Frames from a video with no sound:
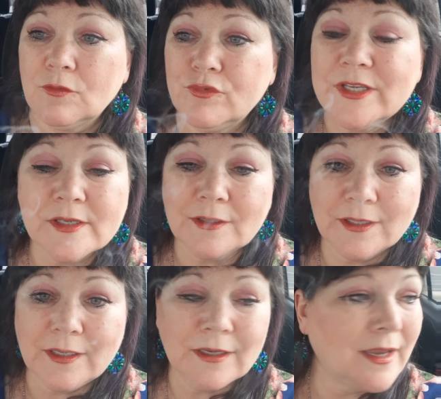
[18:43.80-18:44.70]

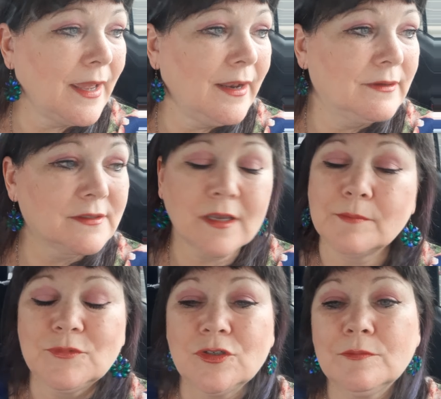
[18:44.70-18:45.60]
Recently, it has
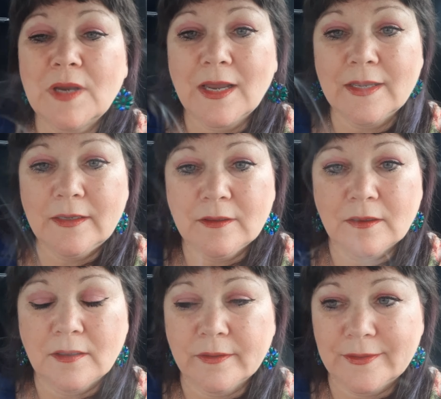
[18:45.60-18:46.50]
come to my
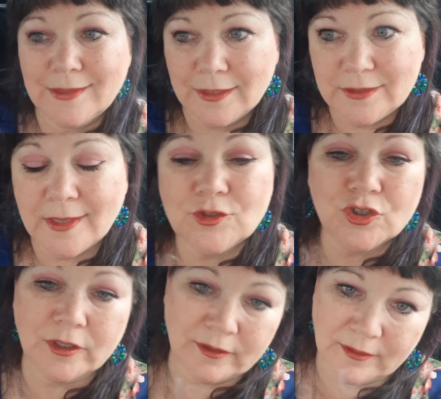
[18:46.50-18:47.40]

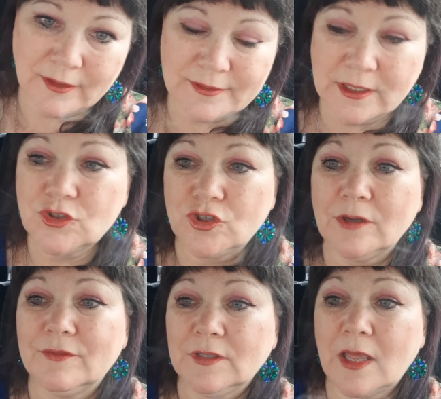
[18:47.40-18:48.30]
attention and attention
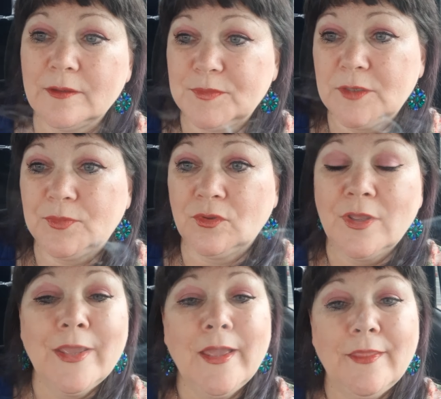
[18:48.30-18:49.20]
of a lot of people
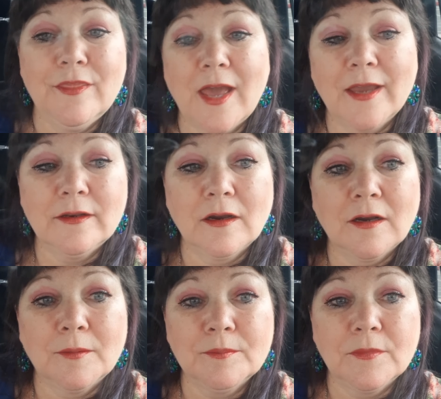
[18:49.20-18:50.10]
that
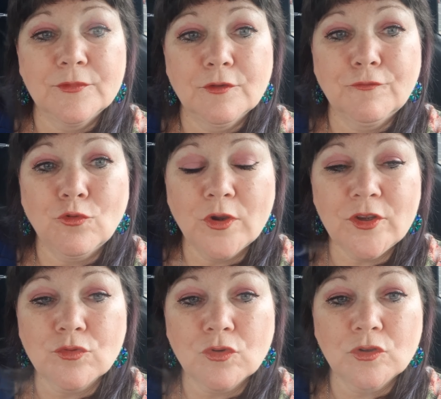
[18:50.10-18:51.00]
the
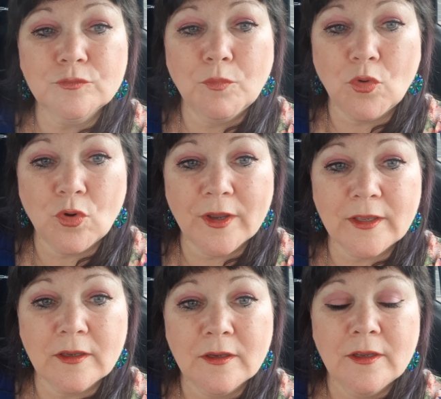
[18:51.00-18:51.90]
four-year-old boy,
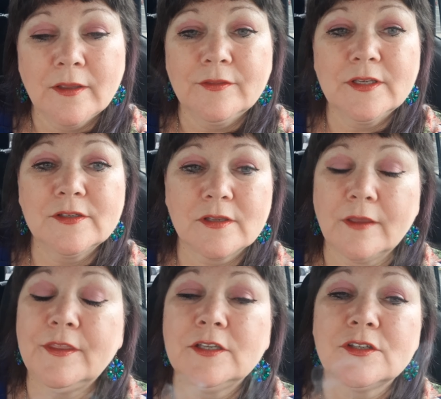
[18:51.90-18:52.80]
there's
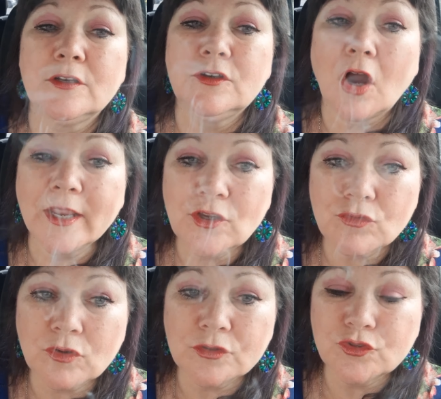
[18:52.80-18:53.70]
a
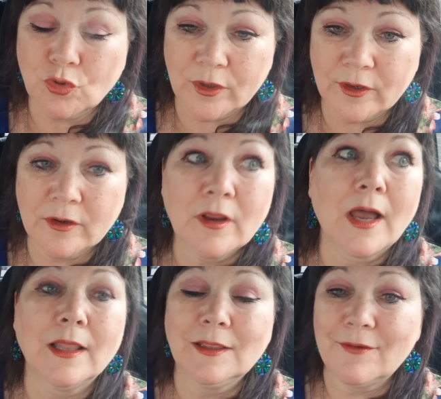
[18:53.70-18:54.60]
9-year-old daughter,
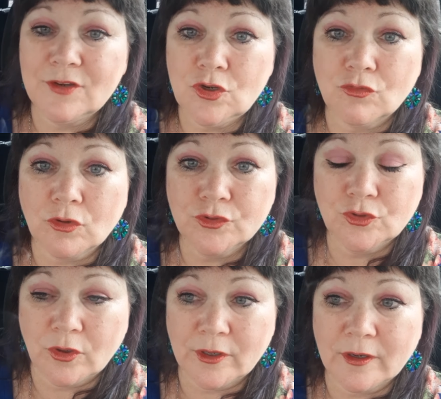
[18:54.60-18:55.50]
11-year-old
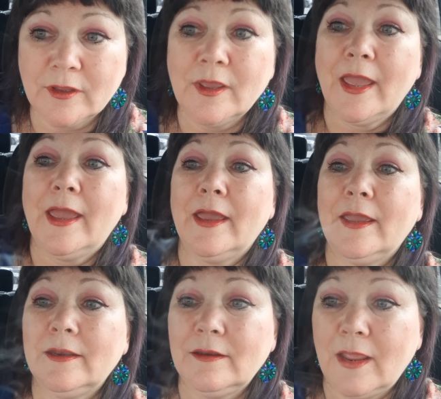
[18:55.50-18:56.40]
daughter,
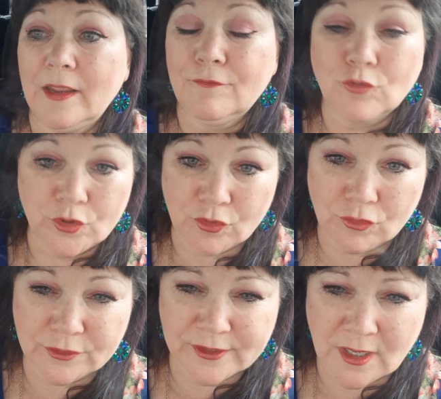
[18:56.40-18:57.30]
and a
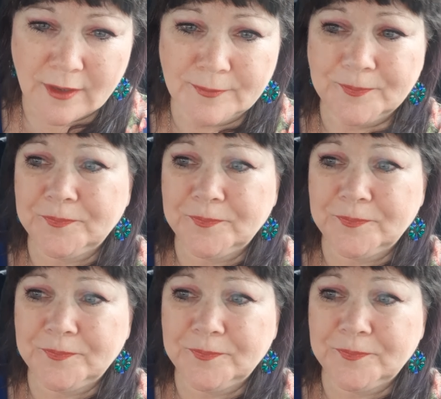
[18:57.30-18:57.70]
4-year-old son.